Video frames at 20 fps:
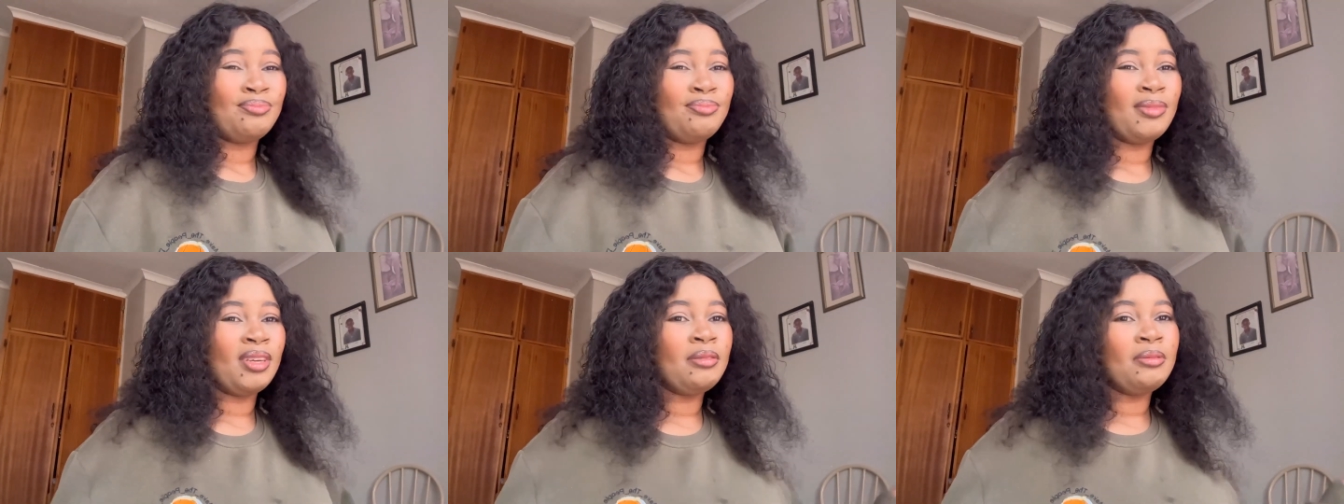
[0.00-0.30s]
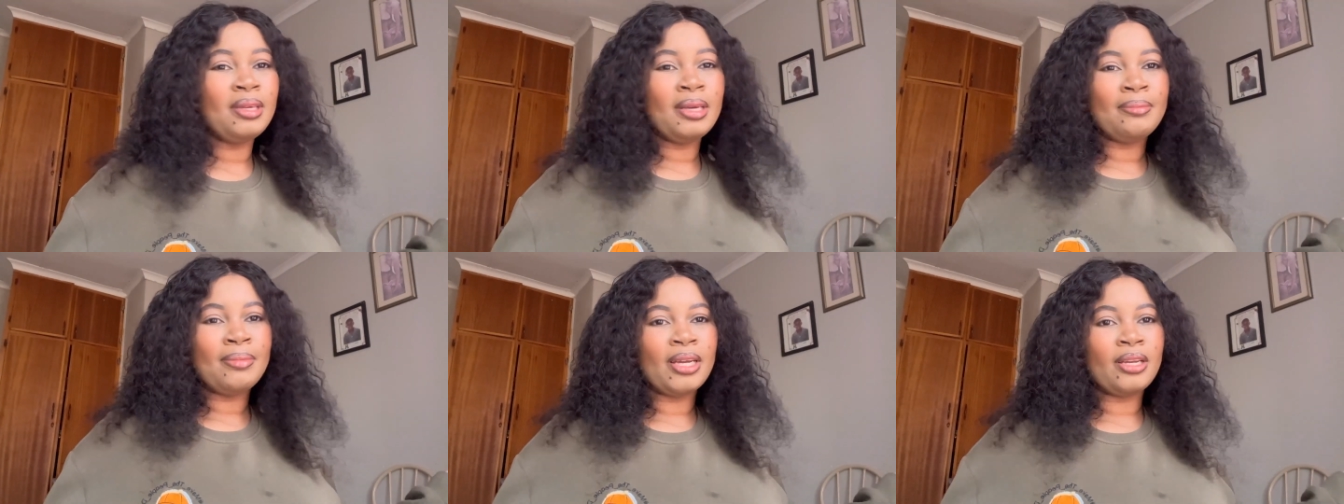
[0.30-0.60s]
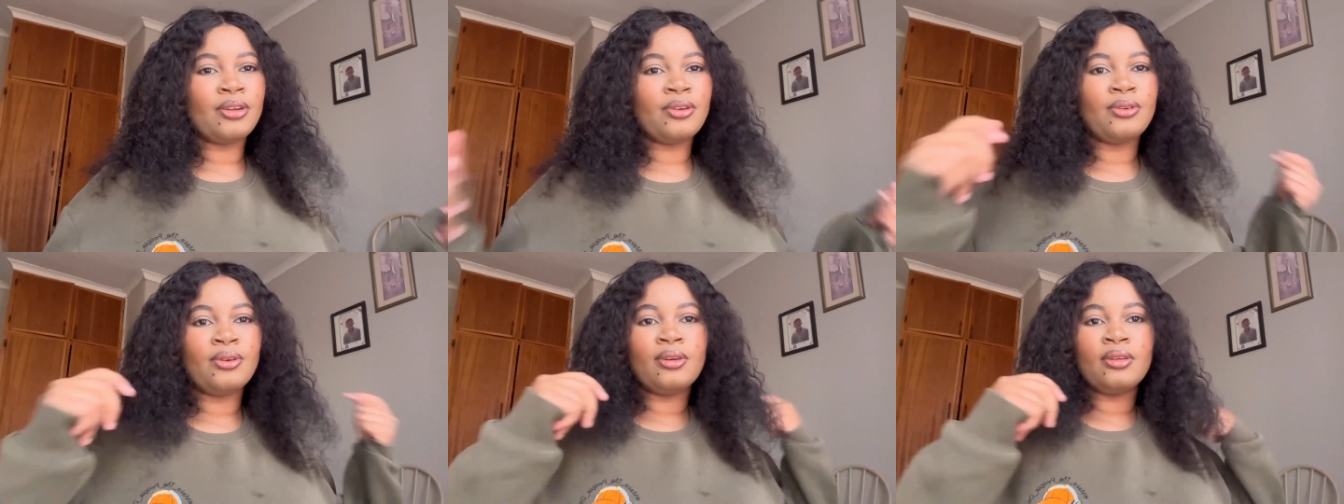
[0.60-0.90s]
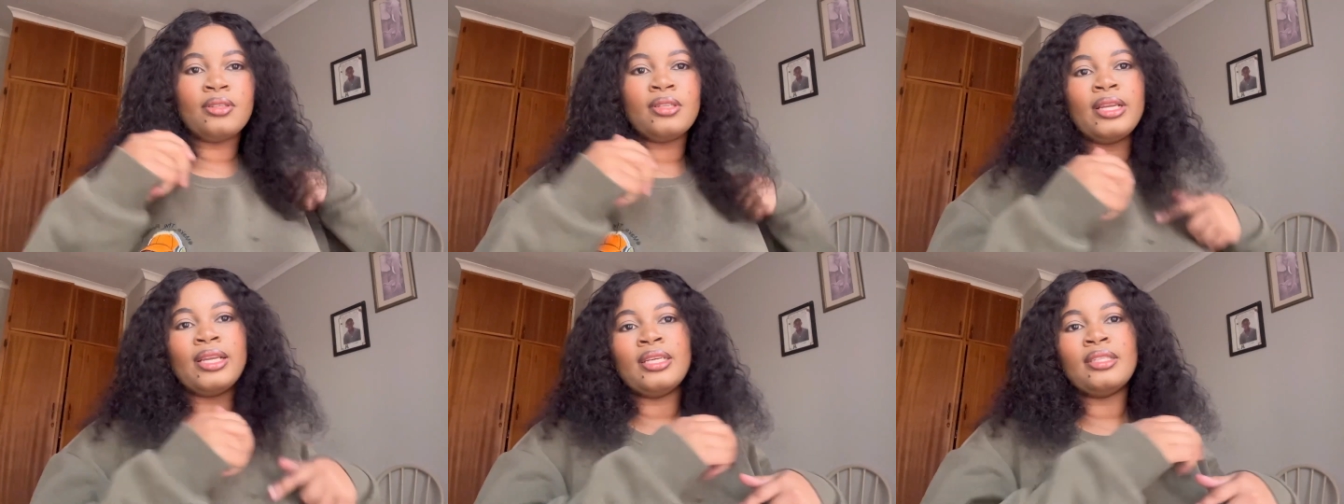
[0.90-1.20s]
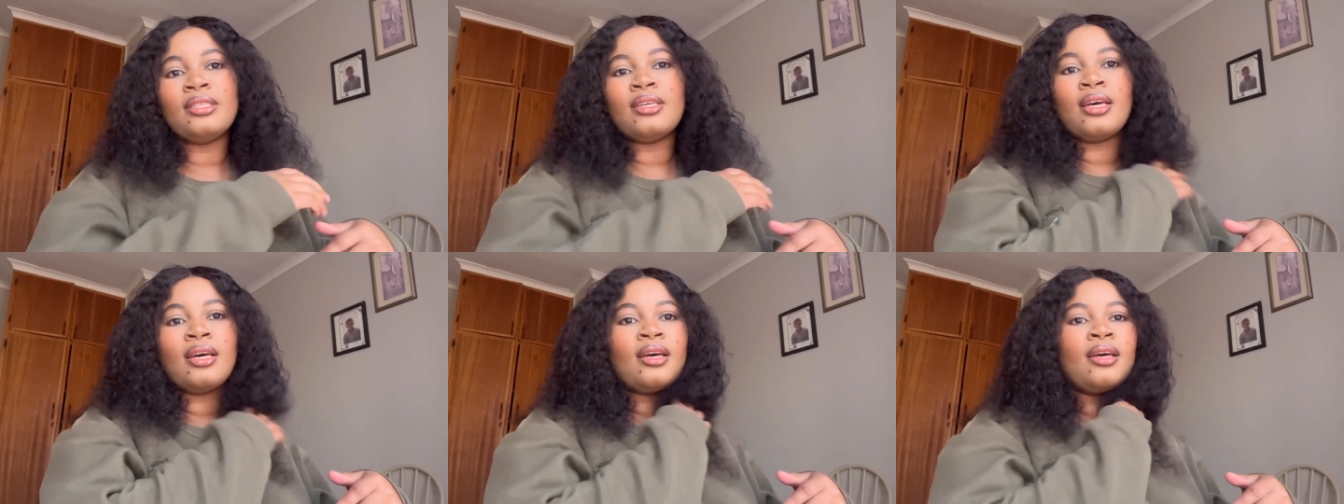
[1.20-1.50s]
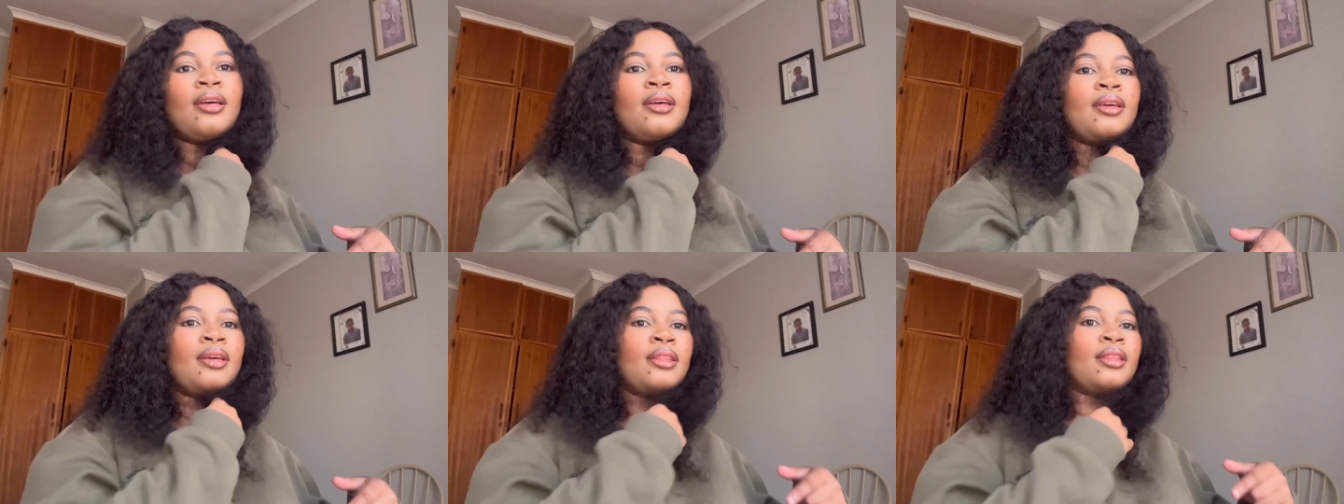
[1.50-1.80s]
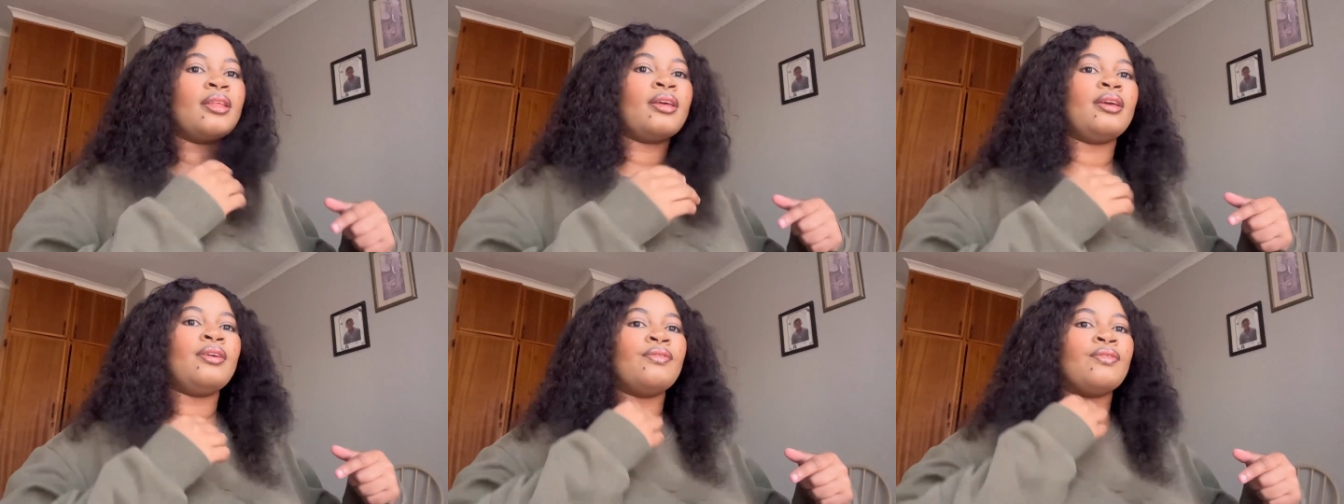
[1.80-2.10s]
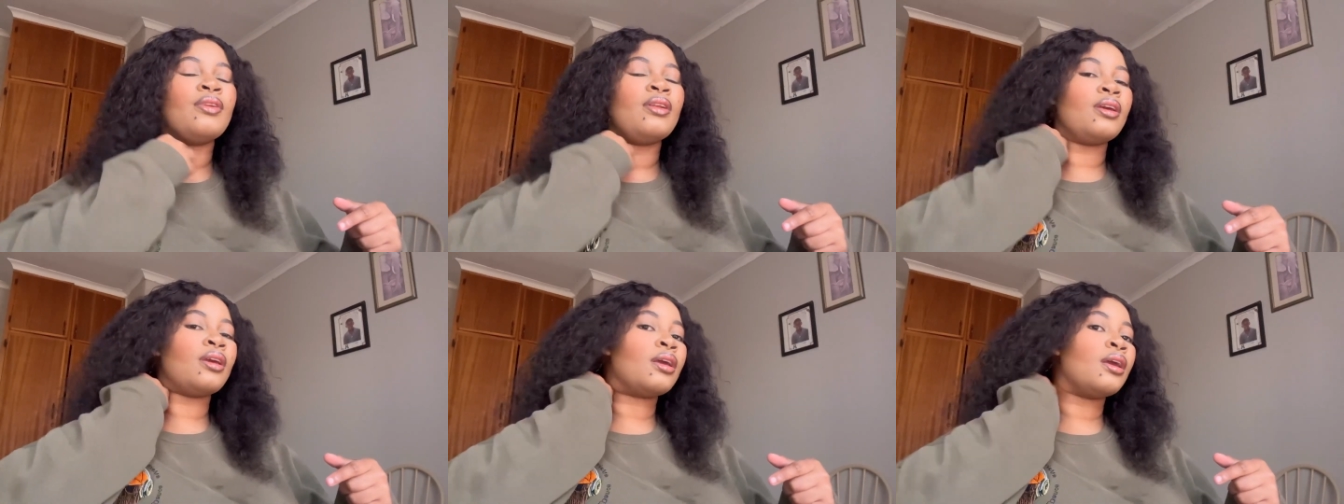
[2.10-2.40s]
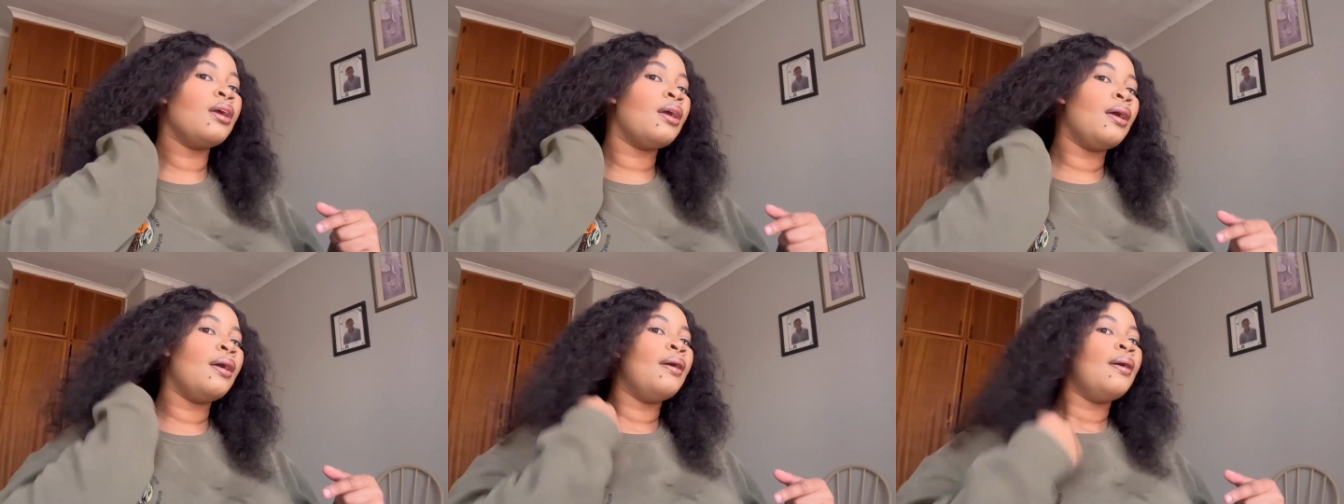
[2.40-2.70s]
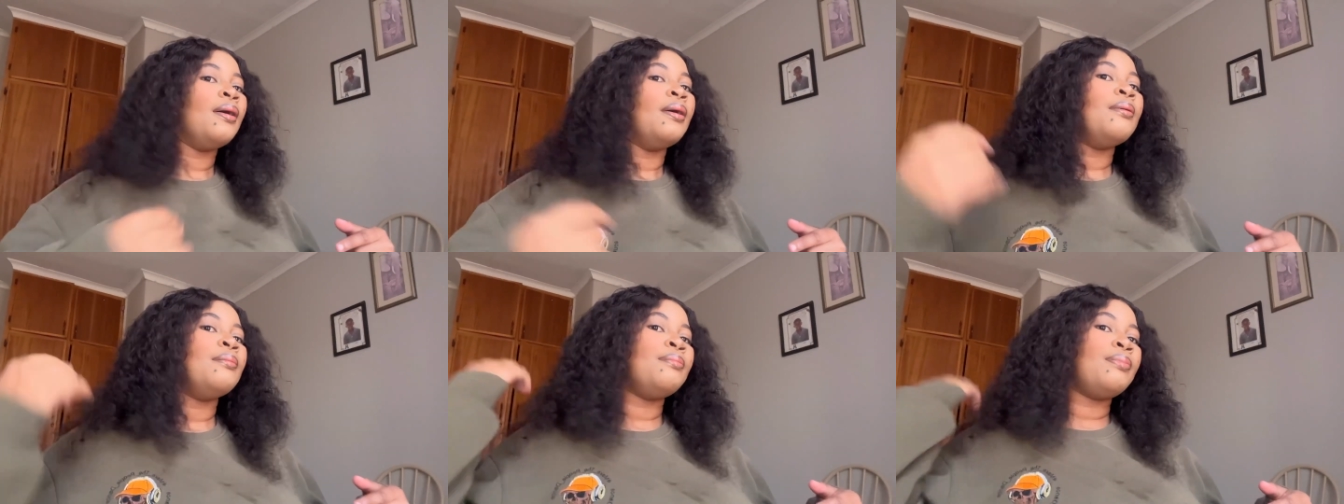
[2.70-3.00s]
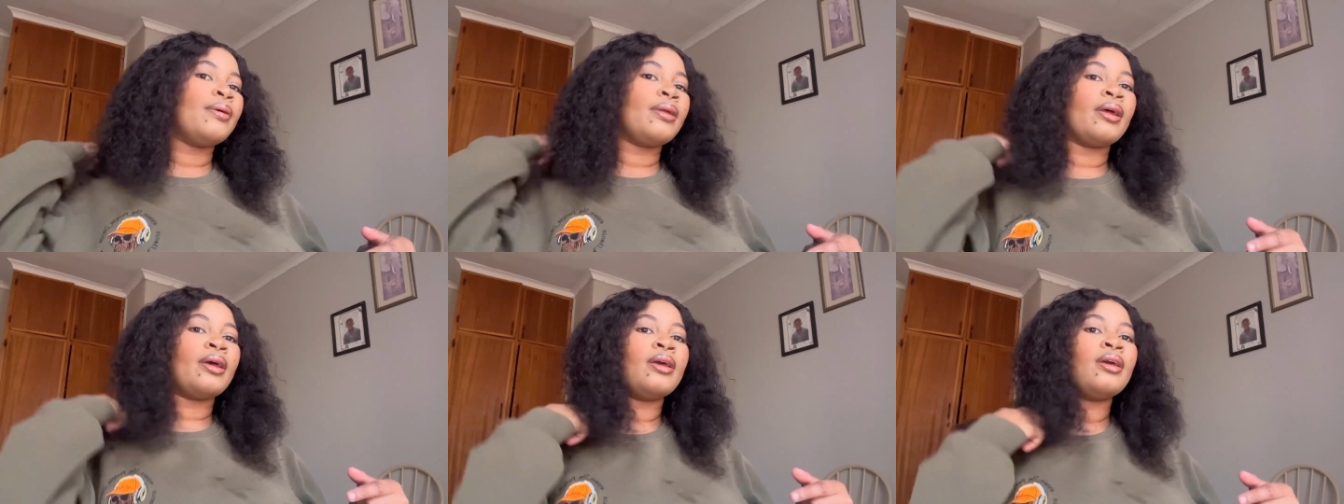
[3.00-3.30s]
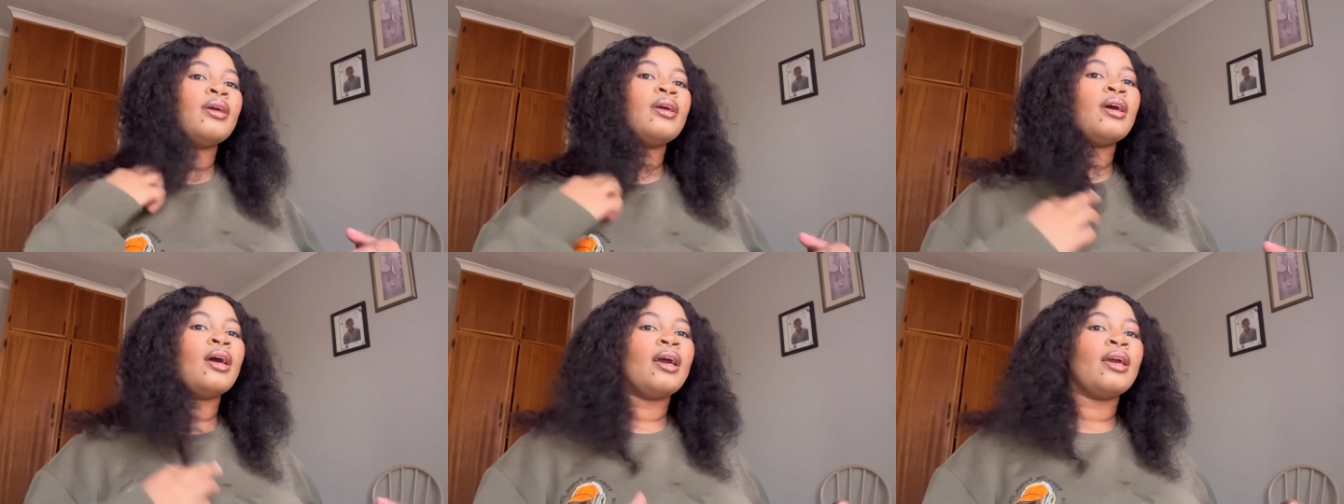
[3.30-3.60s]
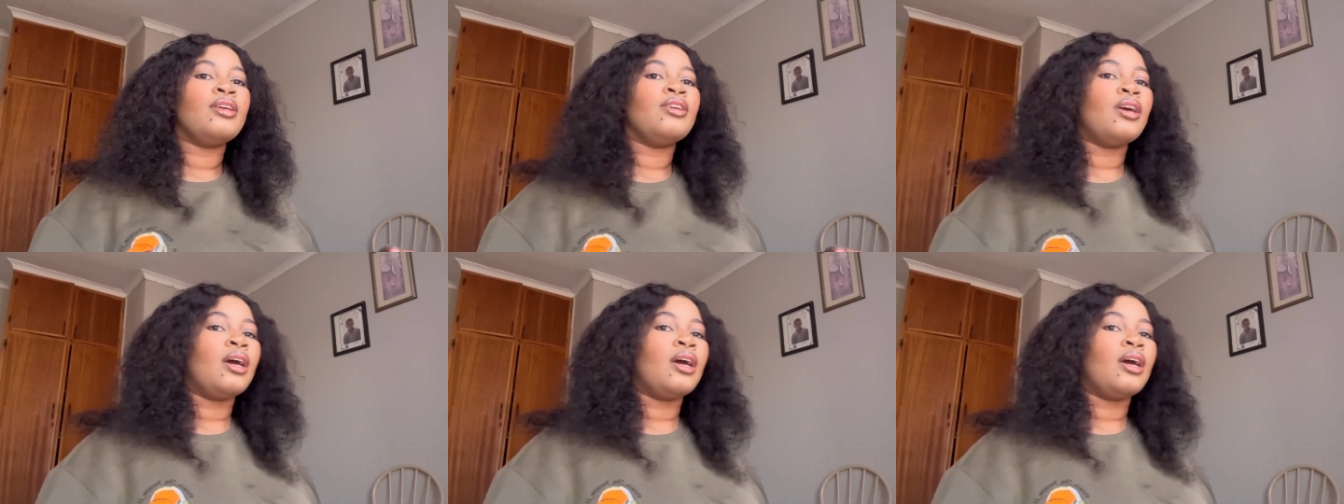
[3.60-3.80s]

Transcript: maybe i might go out later in the evening but I, I